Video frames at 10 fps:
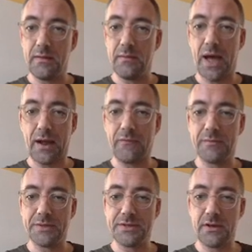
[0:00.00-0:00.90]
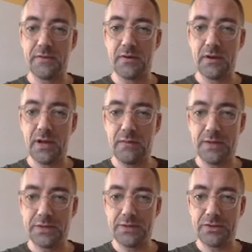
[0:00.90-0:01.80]
back from the server, let me
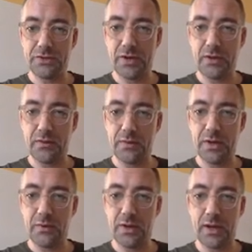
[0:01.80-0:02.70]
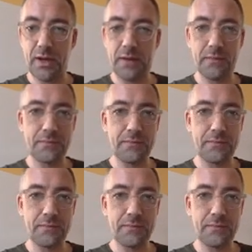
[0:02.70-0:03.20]
just shrink the window again,